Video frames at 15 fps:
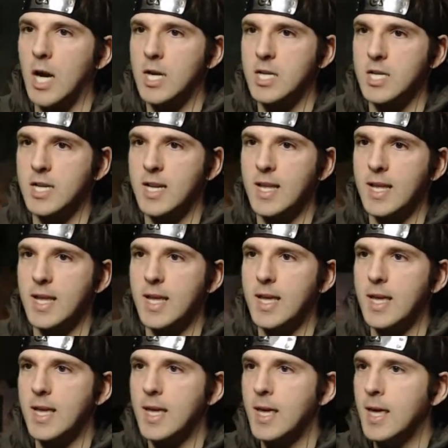an
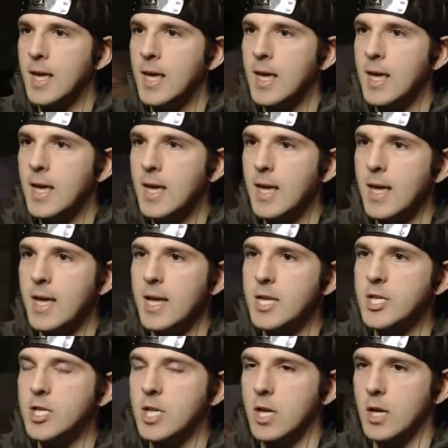
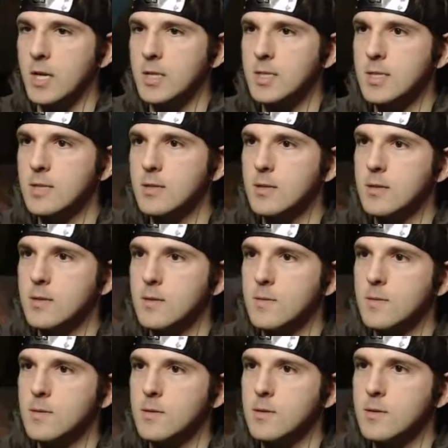idiot.
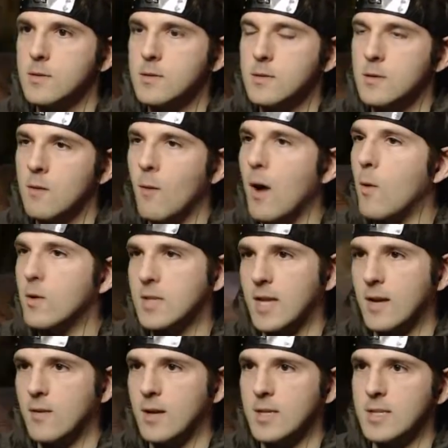Well, once
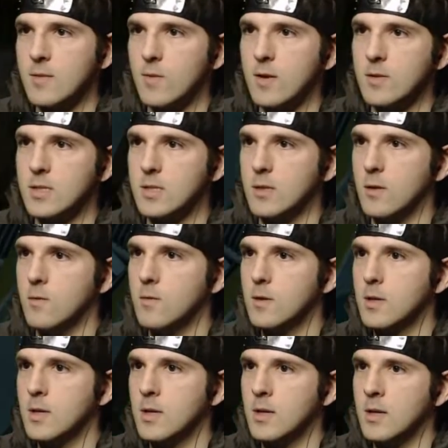again, like I said, what else is
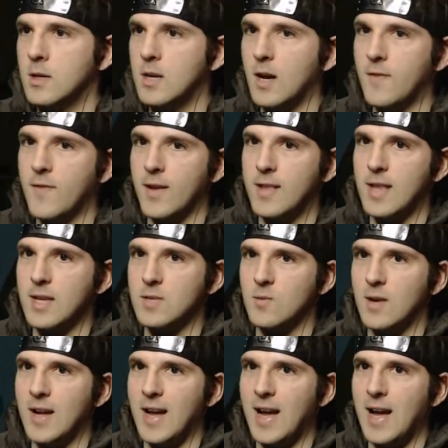new? Nothing, that's
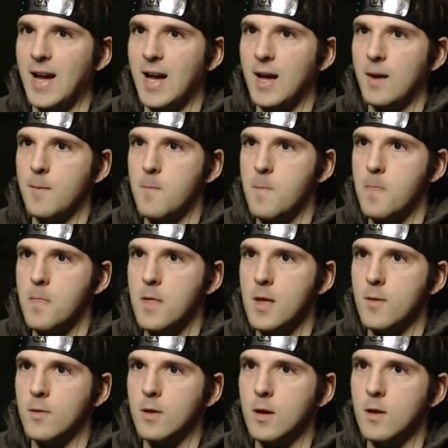what, ha. There
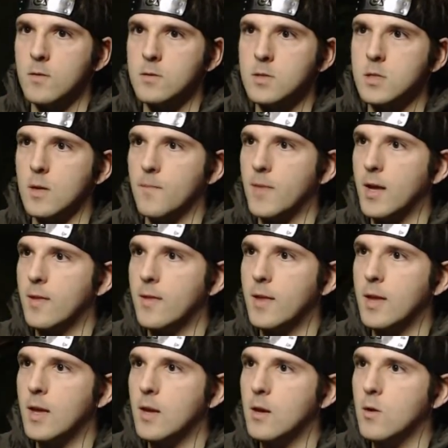we go, stop that
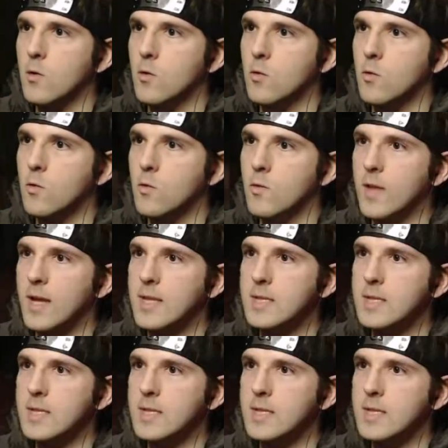there. That,